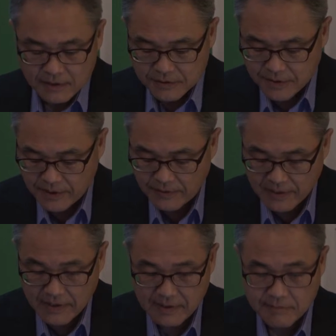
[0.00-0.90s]
So
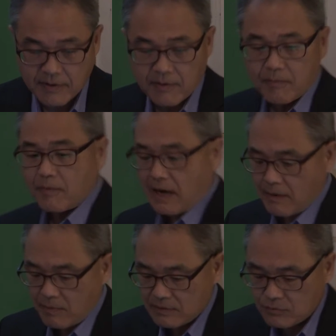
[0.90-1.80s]
I
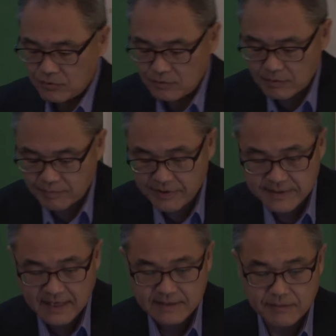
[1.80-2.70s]
want to
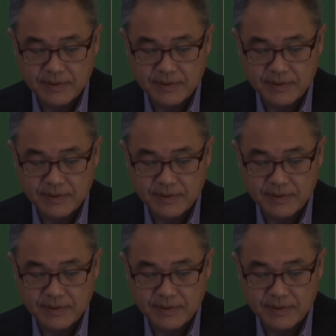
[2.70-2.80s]
present